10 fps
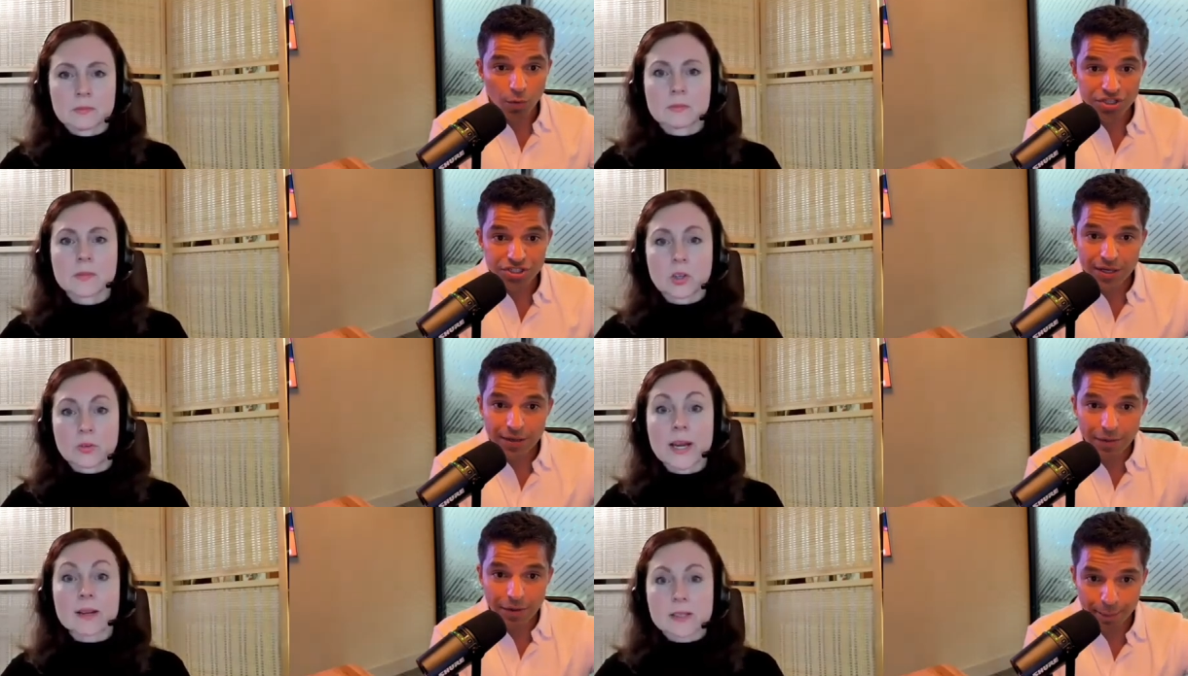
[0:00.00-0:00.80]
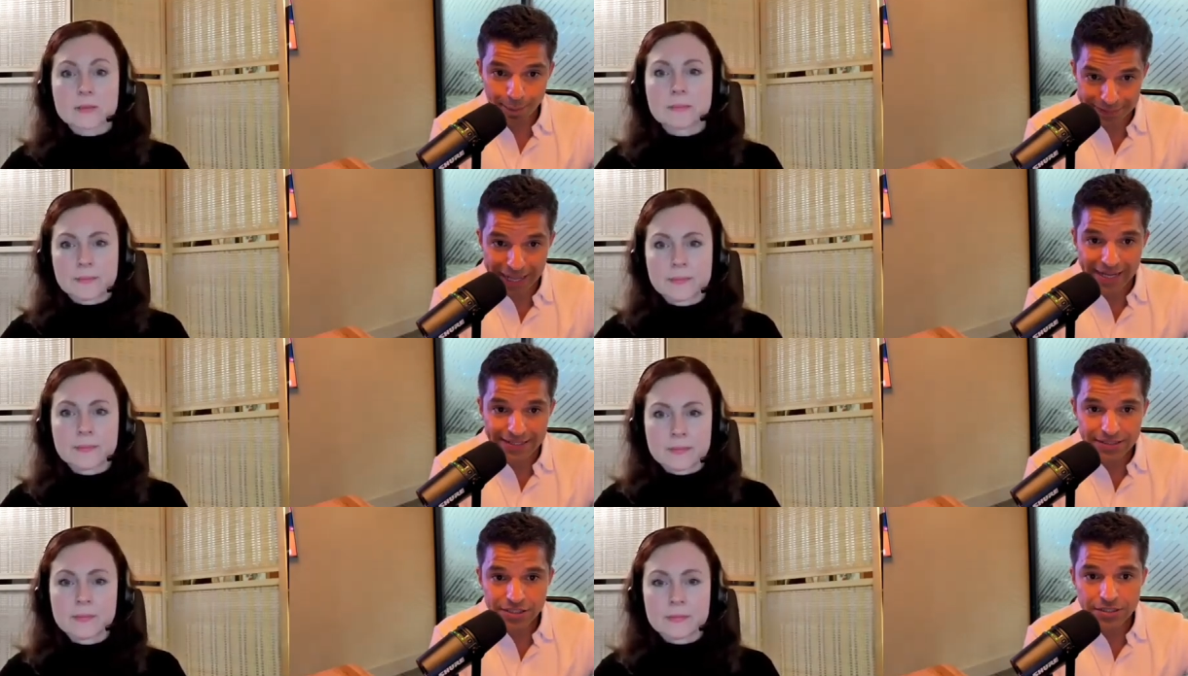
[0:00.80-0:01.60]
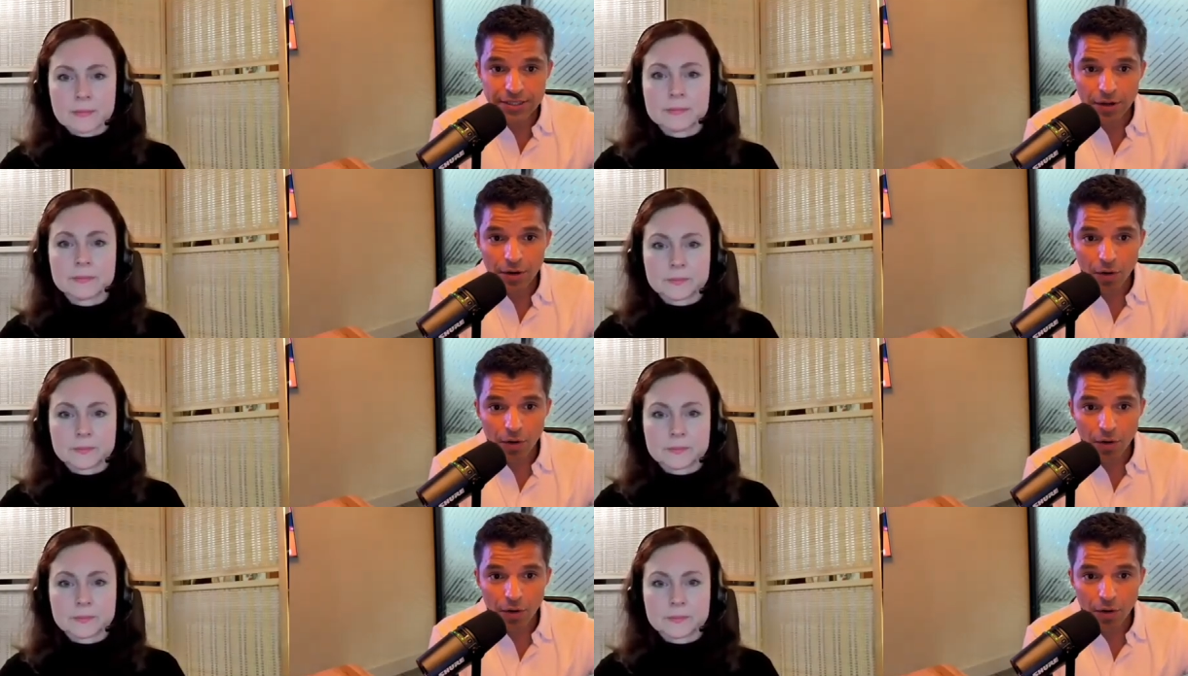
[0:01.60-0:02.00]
Speaker 1: which correct plants